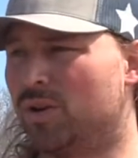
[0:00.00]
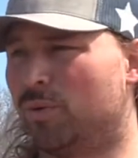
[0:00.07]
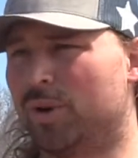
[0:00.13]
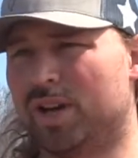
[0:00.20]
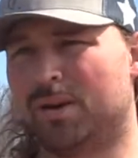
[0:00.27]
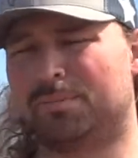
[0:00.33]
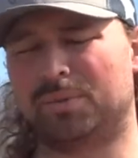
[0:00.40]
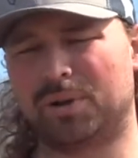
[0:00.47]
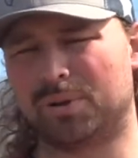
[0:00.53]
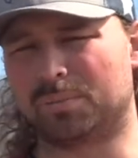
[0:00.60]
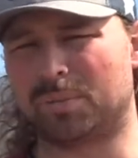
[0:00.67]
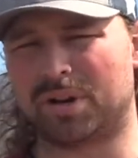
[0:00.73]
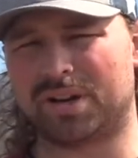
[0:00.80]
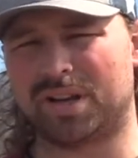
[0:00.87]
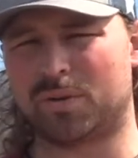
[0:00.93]
We upload
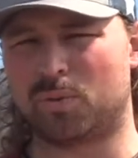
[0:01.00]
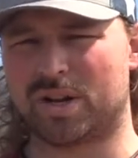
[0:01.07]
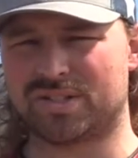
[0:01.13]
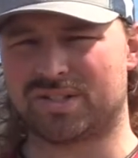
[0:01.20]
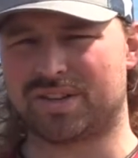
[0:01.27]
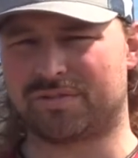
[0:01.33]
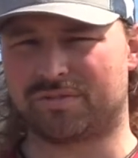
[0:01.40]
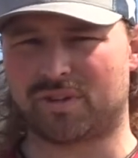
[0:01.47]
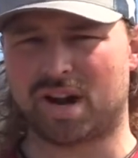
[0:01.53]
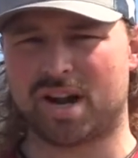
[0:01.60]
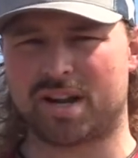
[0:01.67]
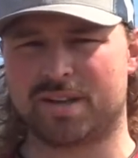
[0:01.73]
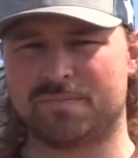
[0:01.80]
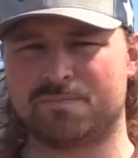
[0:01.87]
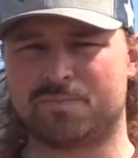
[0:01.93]
Monday, Wednesday,
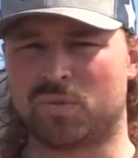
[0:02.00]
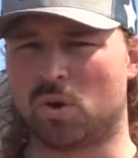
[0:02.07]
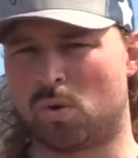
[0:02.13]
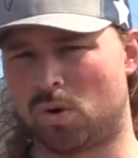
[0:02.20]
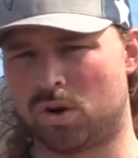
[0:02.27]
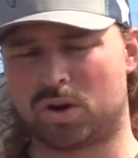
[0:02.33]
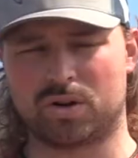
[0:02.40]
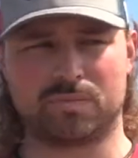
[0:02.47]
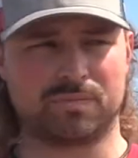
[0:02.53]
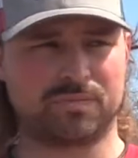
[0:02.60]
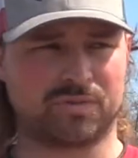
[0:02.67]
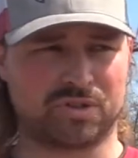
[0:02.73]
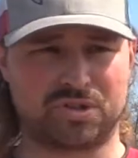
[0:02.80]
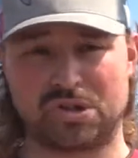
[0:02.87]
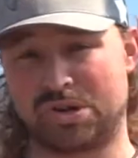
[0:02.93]
Friday, or
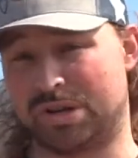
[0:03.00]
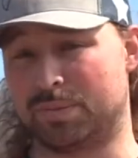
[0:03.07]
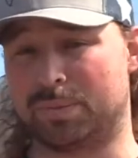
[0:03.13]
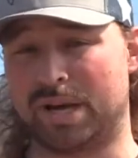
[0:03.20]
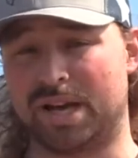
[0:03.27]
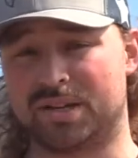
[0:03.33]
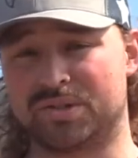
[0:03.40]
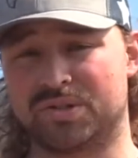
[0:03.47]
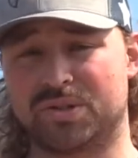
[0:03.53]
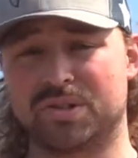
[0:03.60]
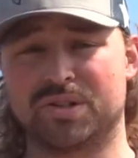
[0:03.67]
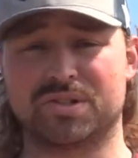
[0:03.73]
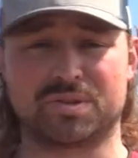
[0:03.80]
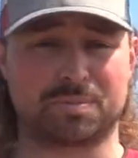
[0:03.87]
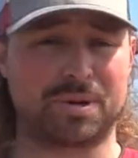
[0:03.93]
for Turkey Pattern
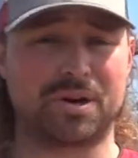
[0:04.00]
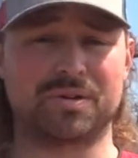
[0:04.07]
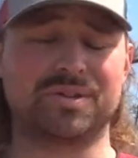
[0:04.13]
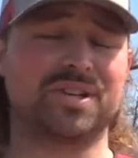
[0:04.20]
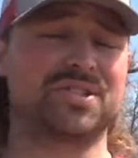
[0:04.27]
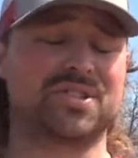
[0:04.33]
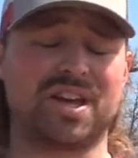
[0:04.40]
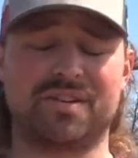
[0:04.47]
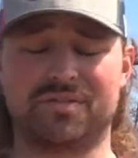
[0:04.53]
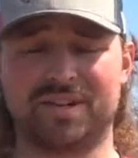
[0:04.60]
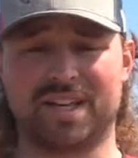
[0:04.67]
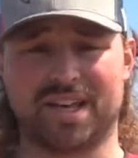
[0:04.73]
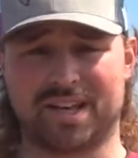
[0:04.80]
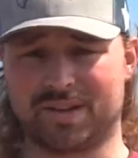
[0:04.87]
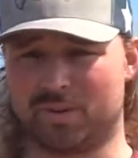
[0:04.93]
Series, apparently it's every
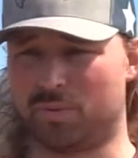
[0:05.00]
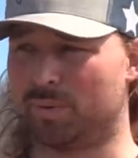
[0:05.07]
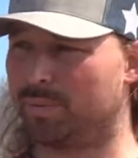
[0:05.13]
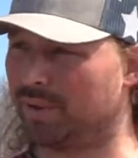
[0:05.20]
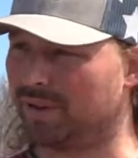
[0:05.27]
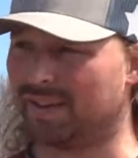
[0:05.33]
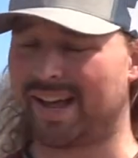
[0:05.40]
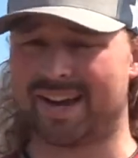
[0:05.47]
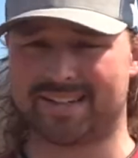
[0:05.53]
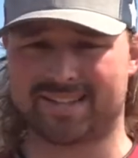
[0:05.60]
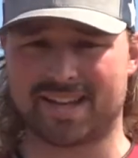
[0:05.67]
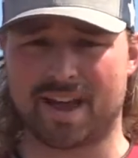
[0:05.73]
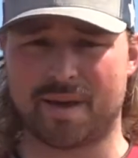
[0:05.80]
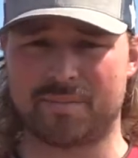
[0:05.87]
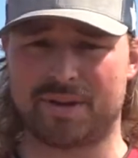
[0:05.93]
day. We put a lot of
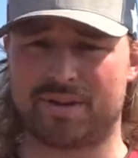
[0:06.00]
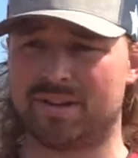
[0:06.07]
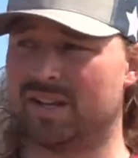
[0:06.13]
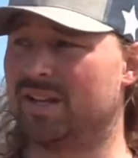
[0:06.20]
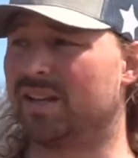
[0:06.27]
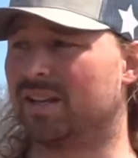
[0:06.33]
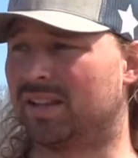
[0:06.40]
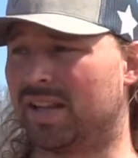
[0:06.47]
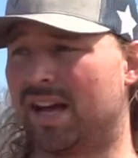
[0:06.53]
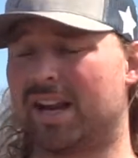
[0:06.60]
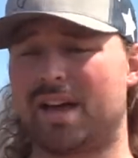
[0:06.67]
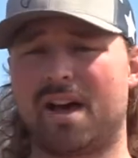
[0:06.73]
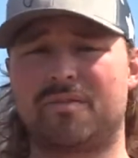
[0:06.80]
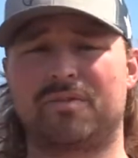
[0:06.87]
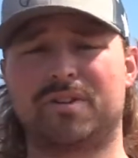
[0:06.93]
time in, a lot
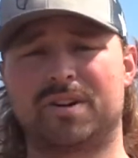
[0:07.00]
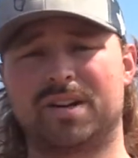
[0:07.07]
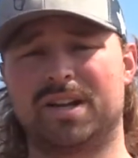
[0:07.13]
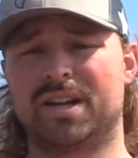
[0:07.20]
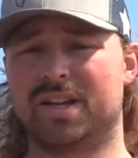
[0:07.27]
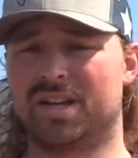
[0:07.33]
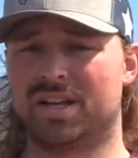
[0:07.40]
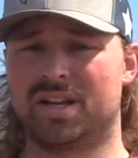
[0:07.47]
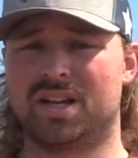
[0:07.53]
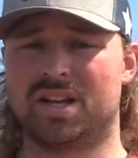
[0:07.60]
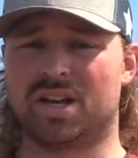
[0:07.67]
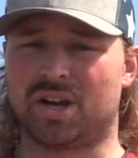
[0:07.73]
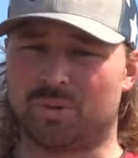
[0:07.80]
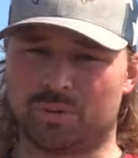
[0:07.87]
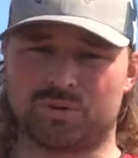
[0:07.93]
of effort,
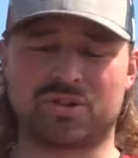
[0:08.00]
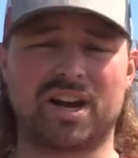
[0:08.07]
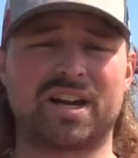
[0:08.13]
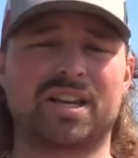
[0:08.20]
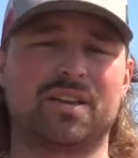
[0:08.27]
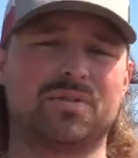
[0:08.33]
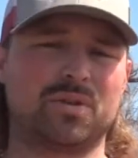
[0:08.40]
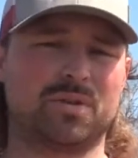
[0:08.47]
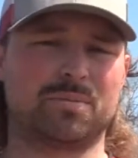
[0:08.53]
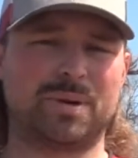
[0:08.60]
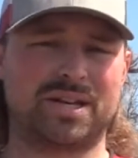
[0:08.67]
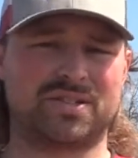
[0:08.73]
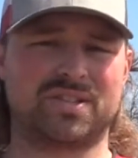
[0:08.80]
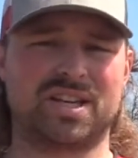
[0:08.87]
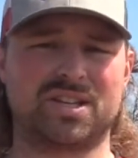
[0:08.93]
and we try to give you the
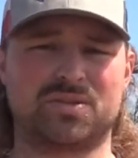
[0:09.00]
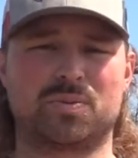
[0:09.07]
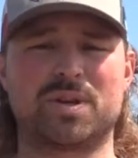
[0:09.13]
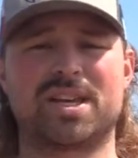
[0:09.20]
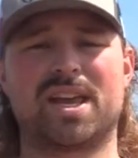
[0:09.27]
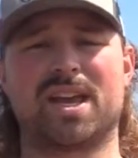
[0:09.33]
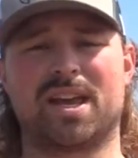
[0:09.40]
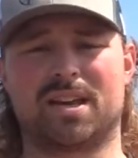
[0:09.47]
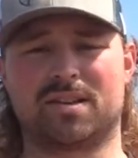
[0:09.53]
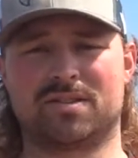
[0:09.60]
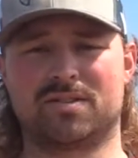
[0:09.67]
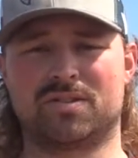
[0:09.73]
best test we can.